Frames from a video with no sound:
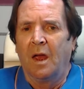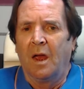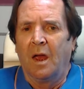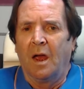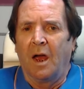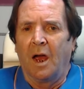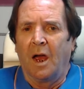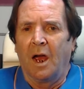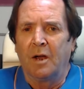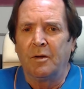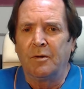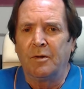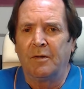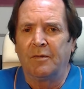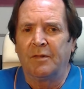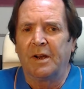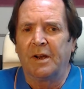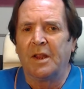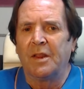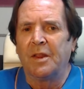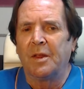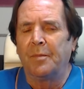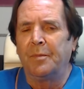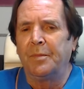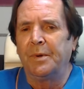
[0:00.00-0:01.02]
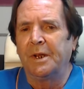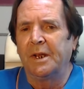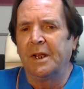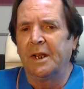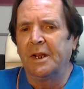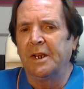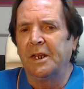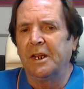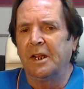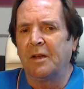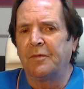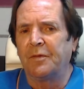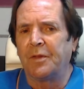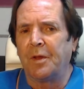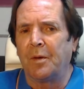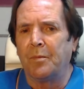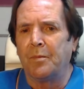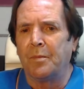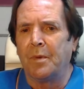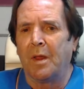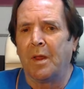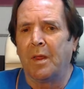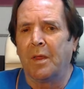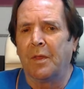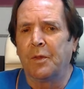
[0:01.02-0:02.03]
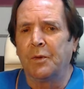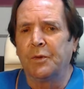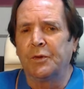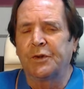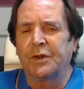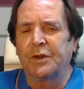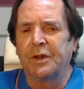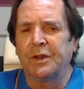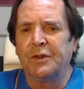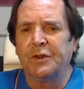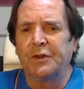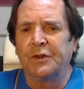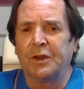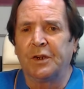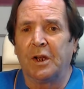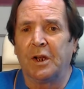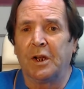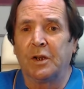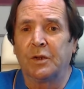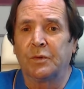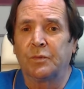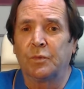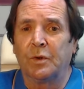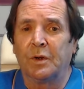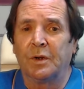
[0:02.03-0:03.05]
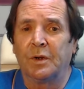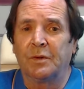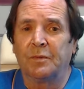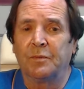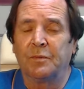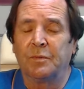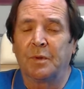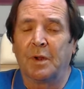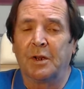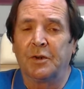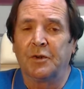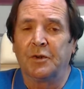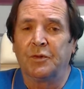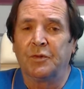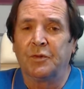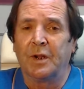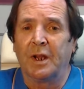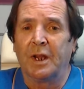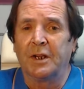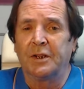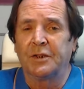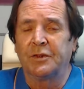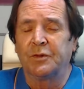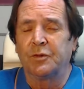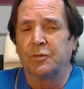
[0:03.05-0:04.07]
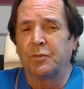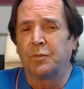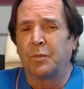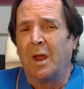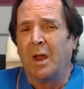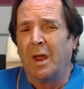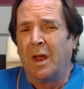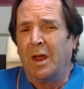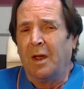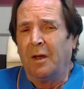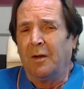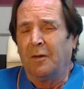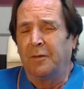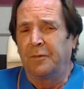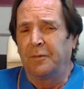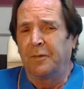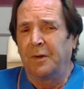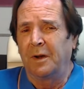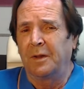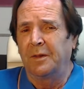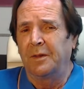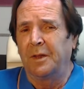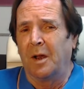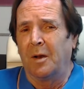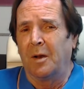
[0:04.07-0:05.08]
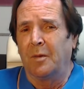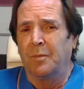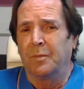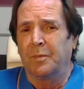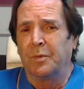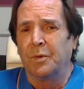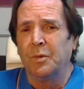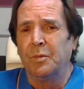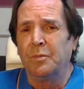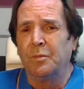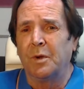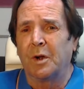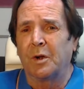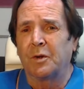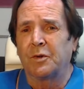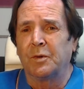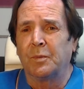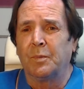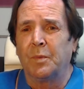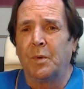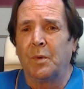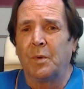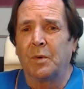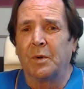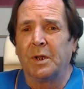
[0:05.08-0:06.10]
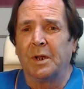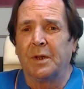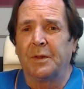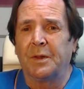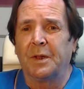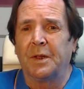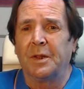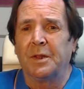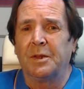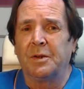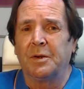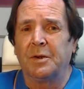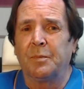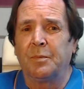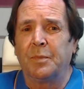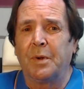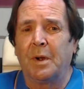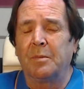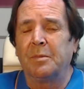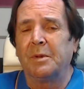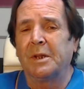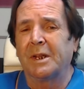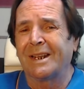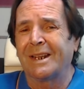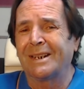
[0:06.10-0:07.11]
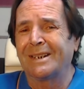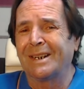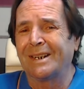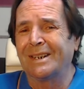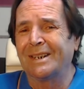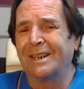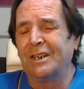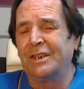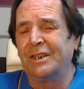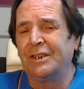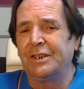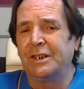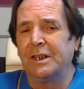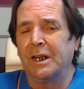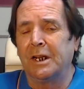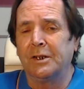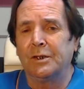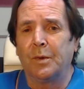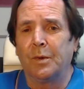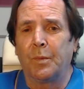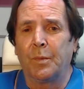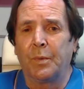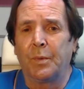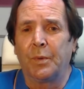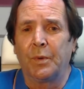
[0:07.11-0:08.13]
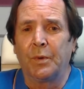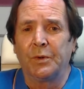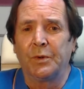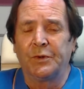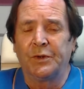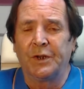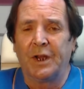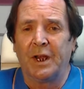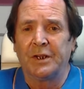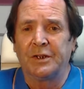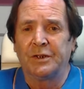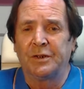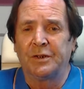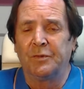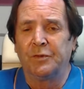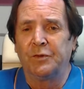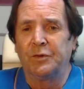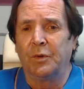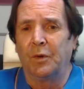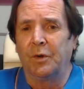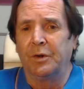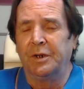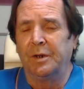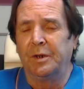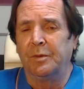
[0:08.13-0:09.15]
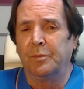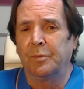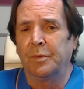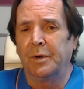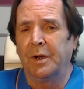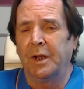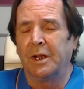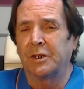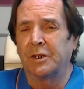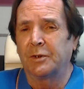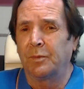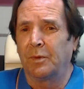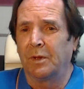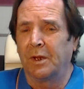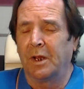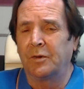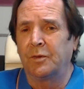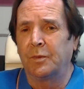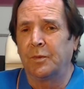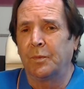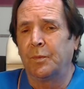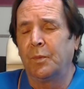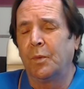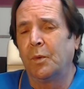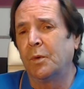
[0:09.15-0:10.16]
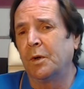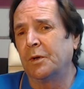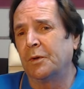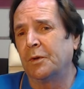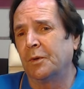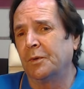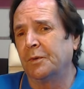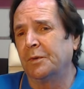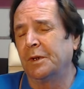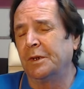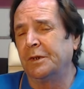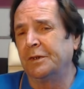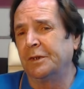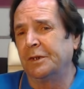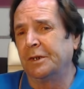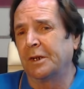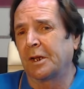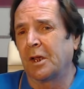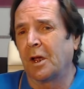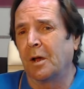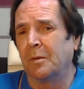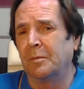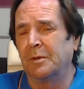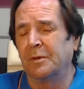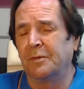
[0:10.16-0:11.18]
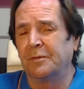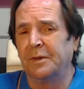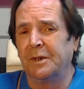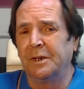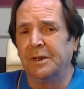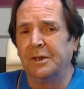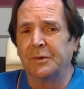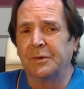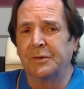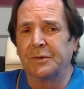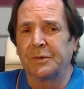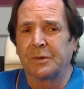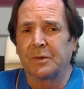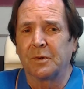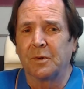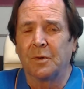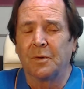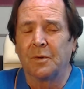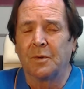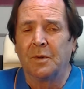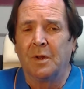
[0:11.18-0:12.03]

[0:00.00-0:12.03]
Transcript: However, at the beginning of the month, those concerns were addressed further. Bloomberg reported that the Republic had initiated the process of joining BRICS. Well, I reported on this in a couple of videos ago.